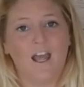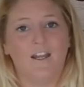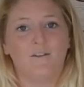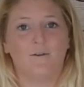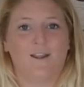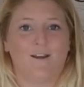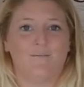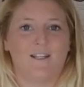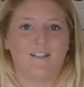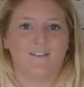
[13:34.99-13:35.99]
and you'll get
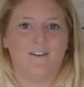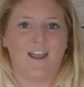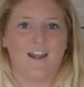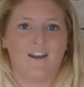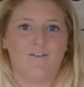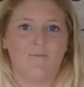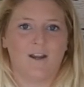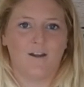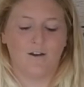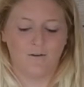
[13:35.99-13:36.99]
updates on any of
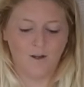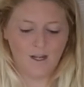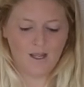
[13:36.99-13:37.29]
my new